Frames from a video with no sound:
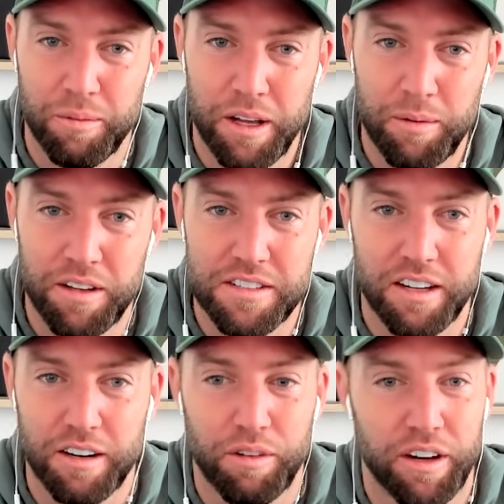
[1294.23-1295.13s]
Maybe
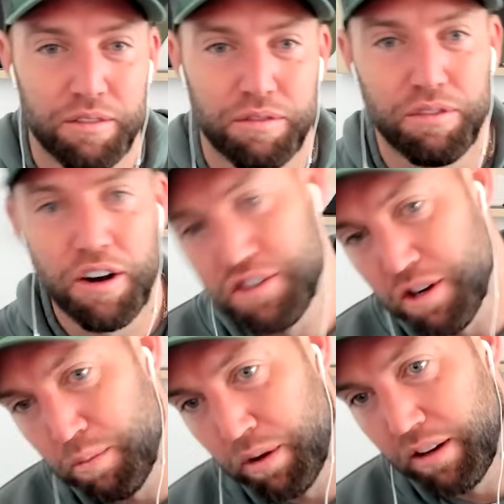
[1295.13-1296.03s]
instead of like French
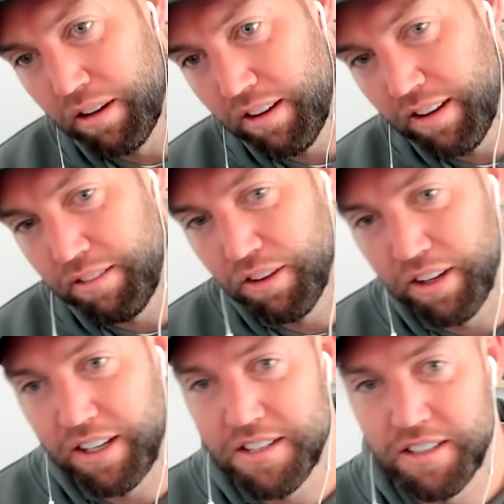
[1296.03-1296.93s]
Open, I feel
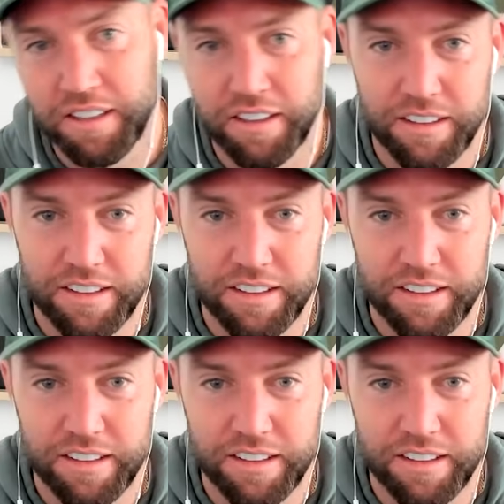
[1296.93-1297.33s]
like he's gonna.